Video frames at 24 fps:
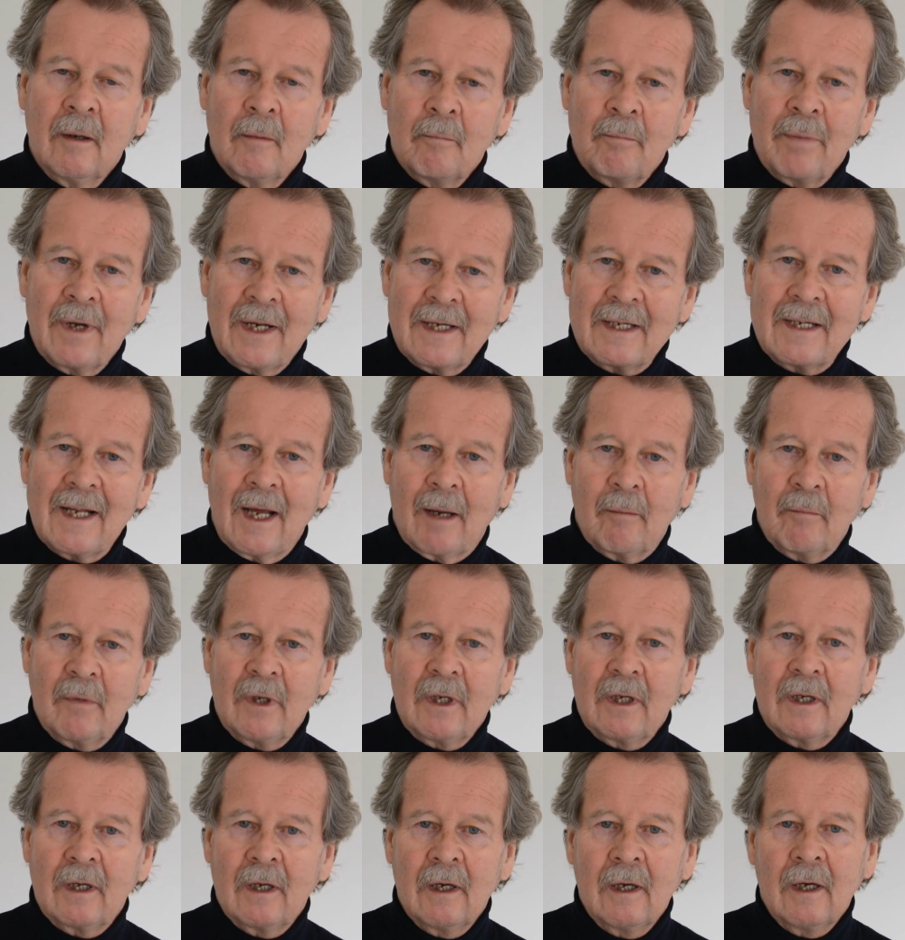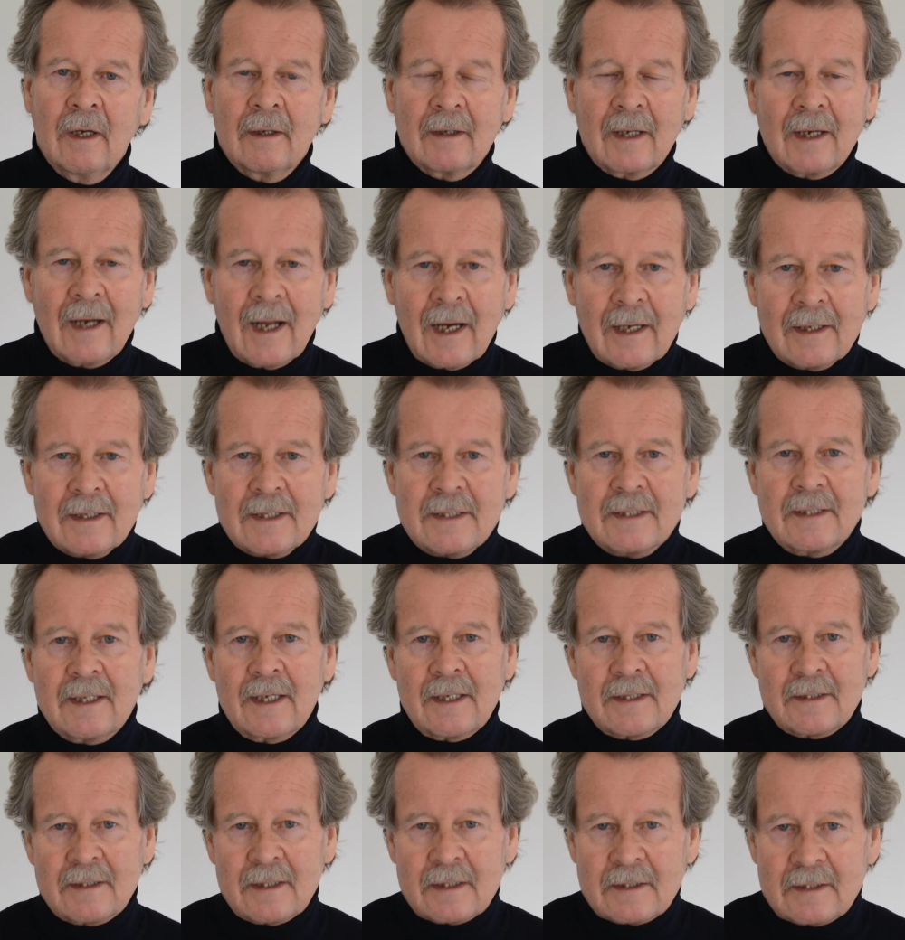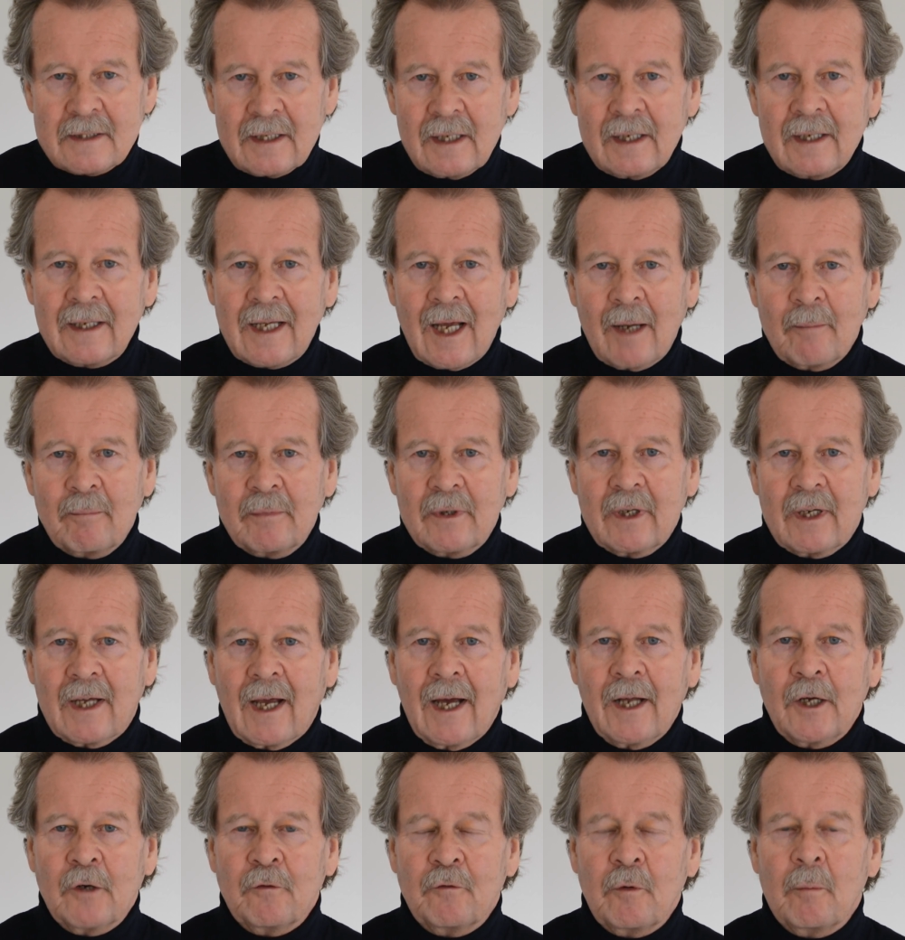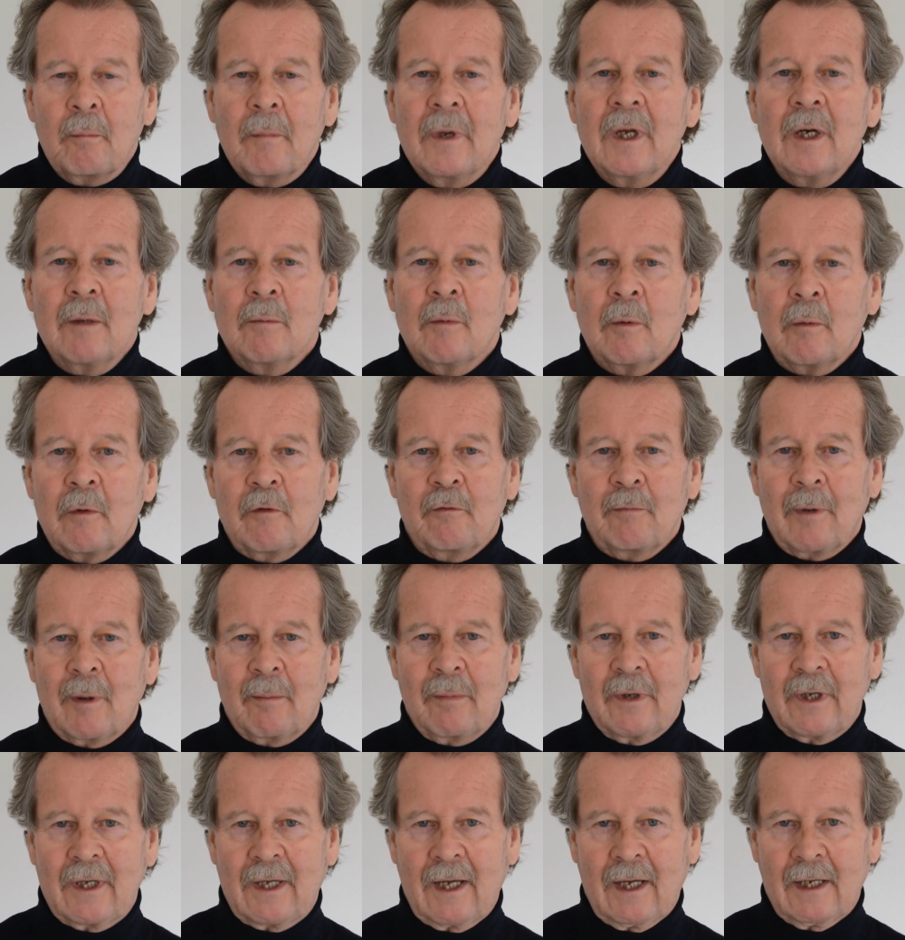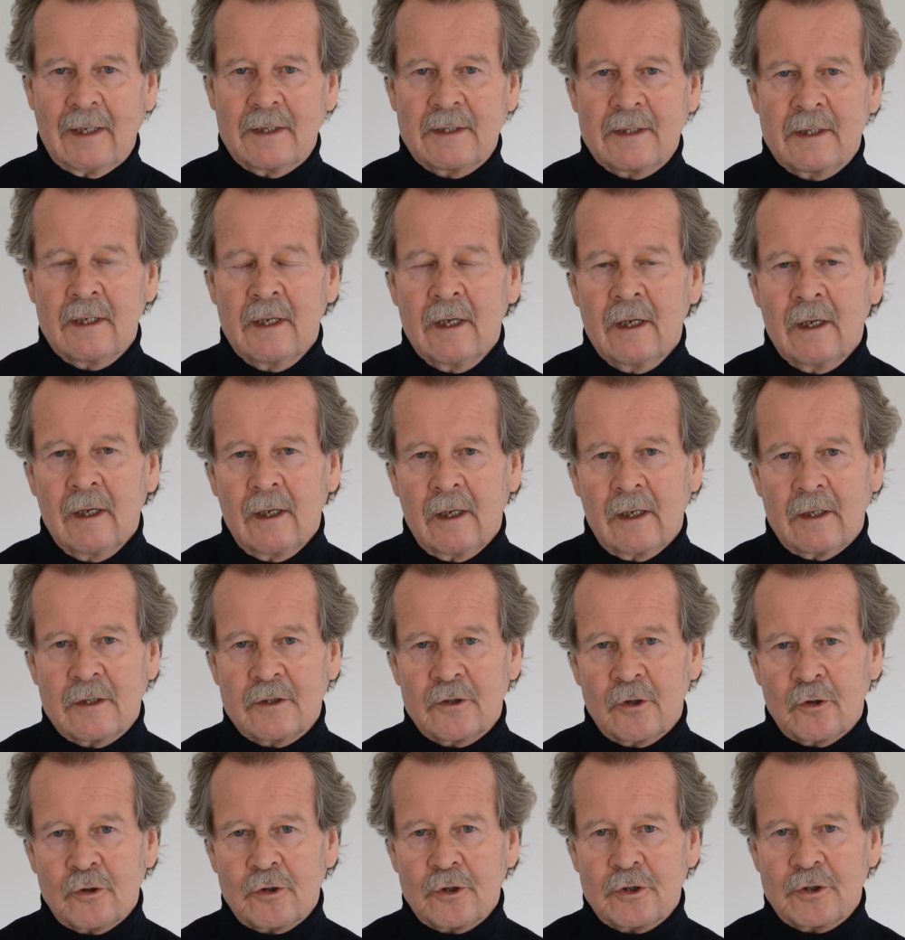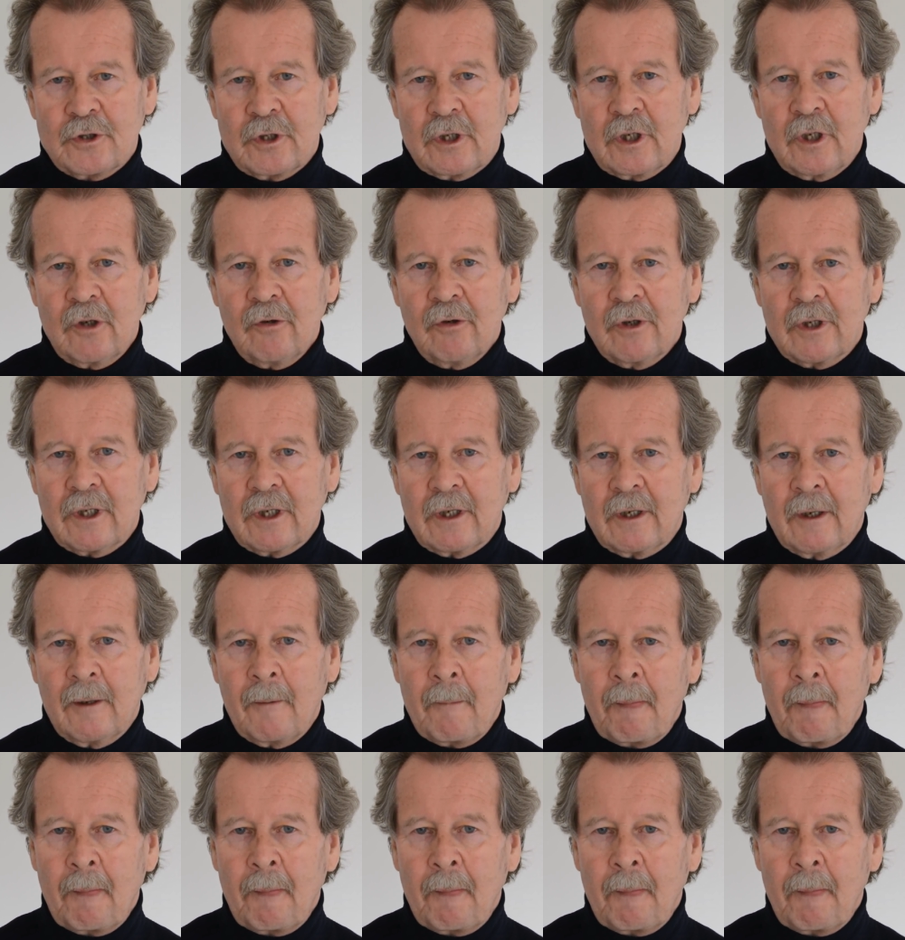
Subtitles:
pandemic than other states that still kept a kind of a minimum of public health and social security.